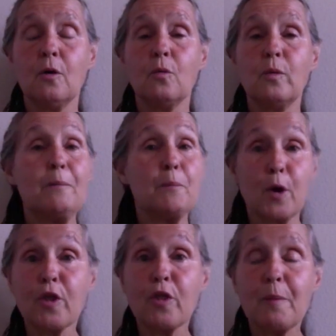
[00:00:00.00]
We
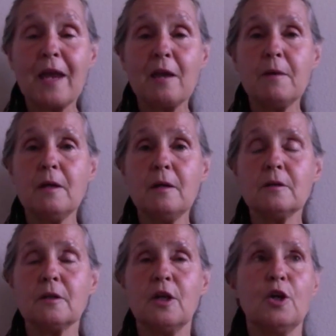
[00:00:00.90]
birth
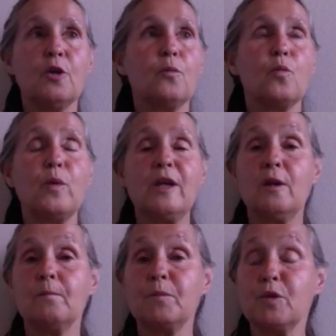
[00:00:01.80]
babies.
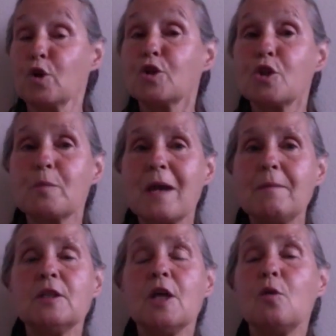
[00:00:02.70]
We nurture
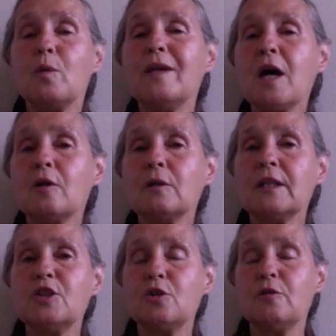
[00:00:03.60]
babies. We not
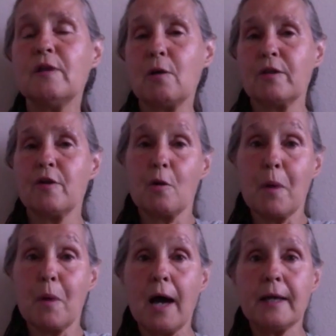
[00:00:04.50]
only do that with our
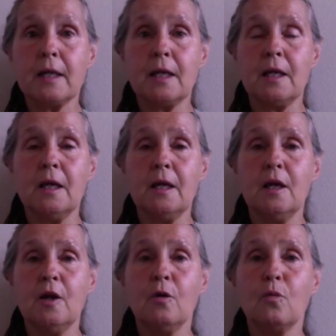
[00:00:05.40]
body,
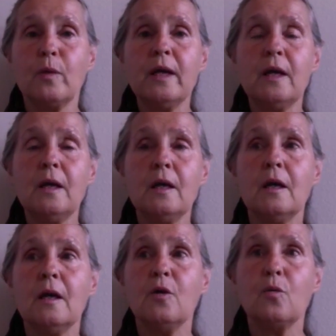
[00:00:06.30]
we
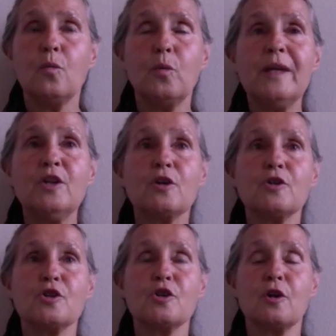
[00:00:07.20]

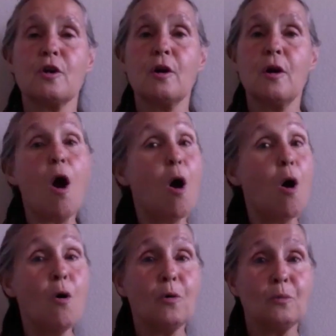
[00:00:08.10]
nurture
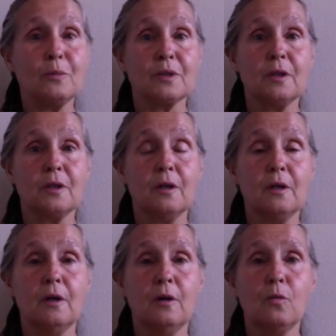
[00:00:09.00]
homes.
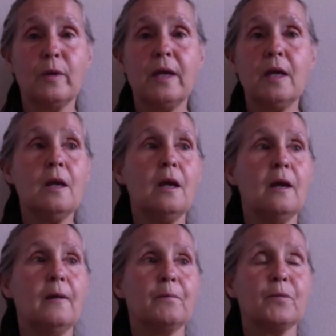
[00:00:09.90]
We
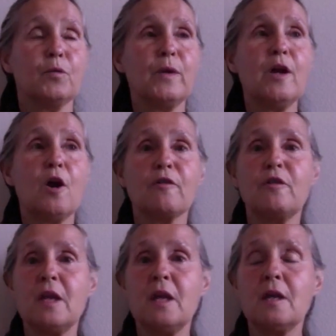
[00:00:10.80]
are
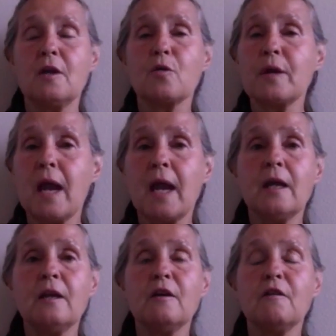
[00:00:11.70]
the
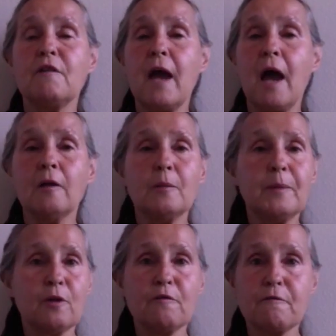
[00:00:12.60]
creative
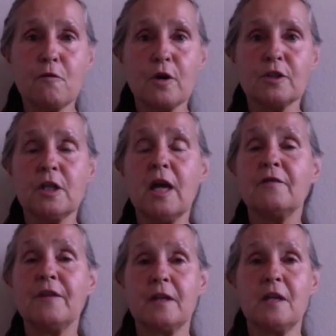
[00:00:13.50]
elemental force
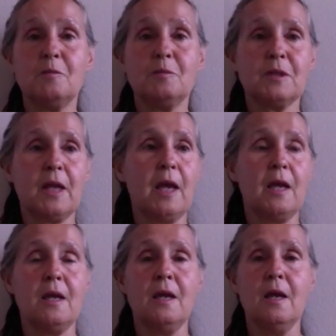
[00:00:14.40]
that keeps
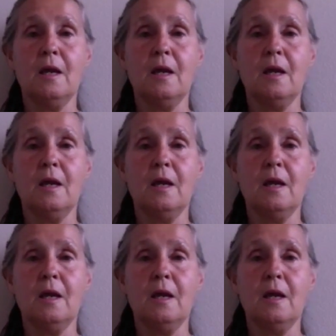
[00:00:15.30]
a